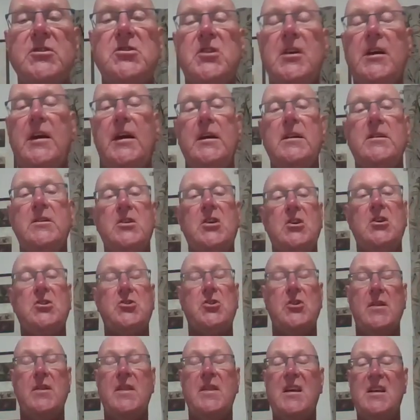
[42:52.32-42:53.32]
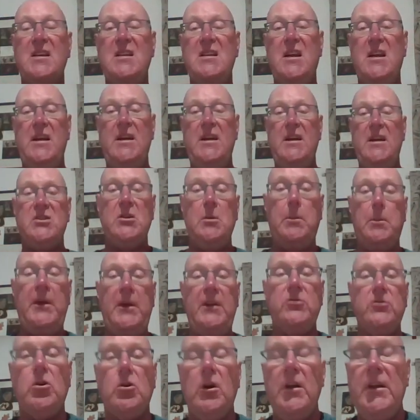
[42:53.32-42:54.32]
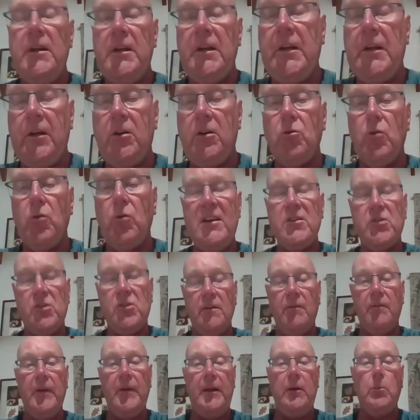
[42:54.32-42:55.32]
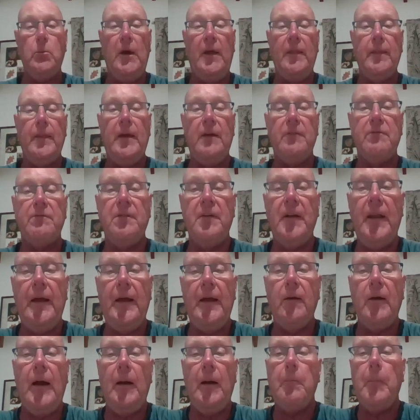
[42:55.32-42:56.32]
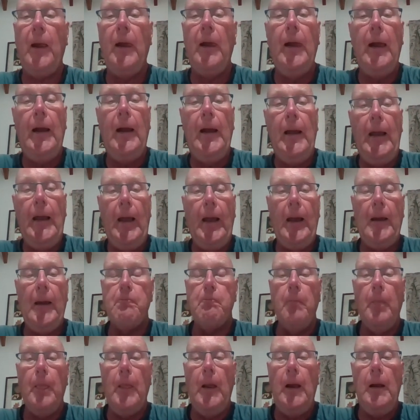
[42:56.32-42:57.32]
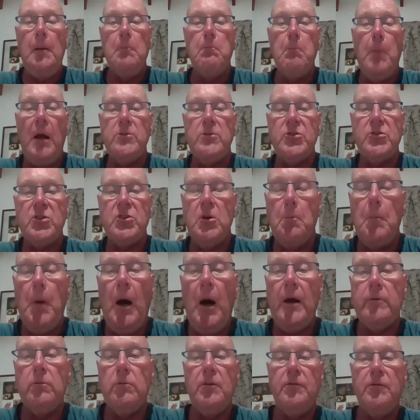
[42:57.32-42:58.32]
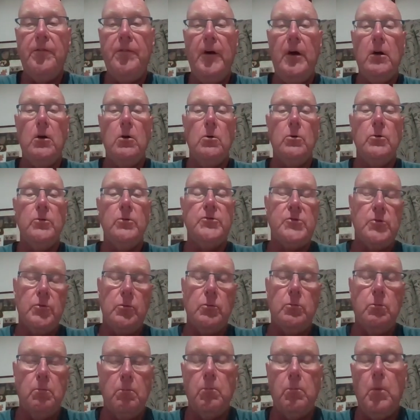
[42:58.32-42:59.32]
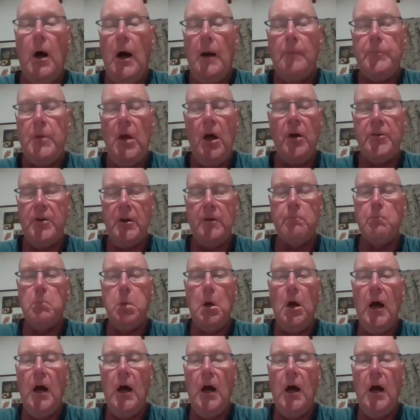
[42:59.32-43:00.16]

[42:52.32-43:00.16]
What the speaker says: is a condition that needs to be treated aggressively when they flare up. And most of my referrals, well, I'm not in